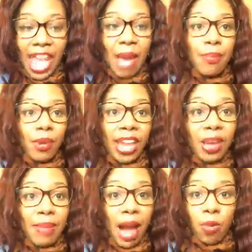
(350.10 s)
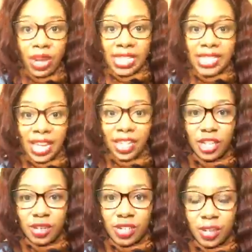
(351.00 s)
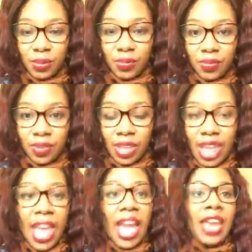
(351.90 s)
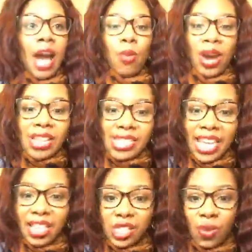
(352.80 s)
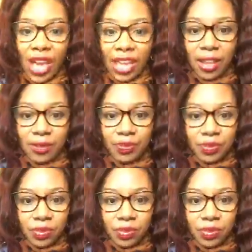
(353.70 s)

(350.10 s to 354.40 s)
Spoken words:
and bring about what he's telling you to do. Now, I want to say this right here.